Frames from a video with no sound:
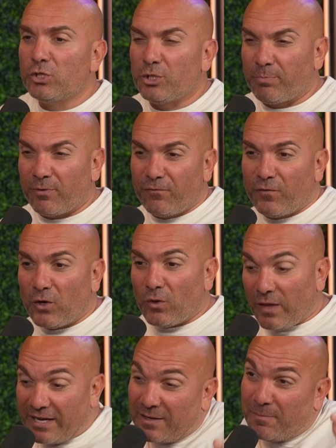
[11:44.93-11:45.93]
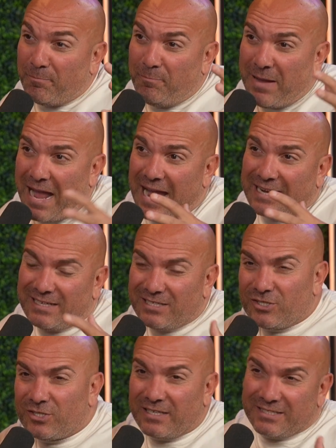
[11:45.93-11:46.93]
you prefer like a
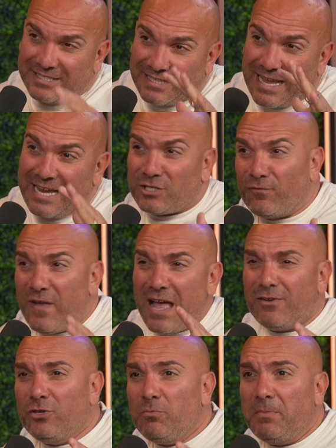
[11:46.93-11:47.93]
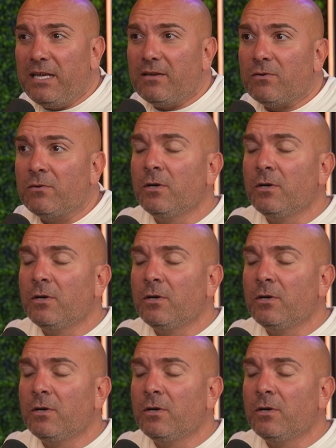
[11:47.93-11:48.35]
package / value meal,